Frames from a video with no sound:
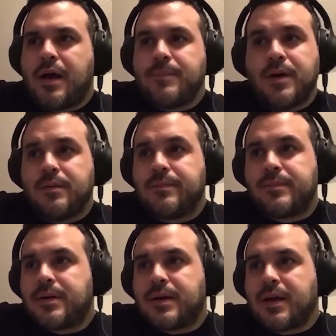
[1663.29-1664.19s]
No.
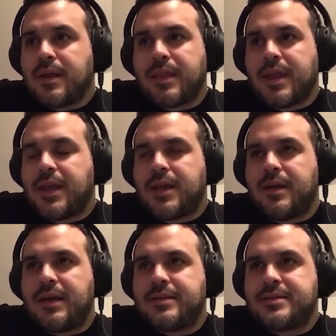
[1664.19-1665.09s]
I think
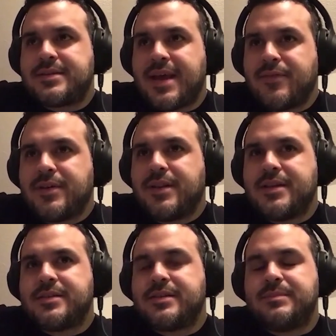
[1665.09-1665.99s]
Se7en
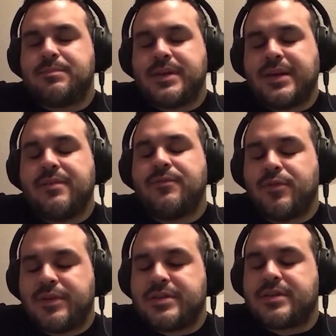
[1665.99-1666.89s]
is a big influence.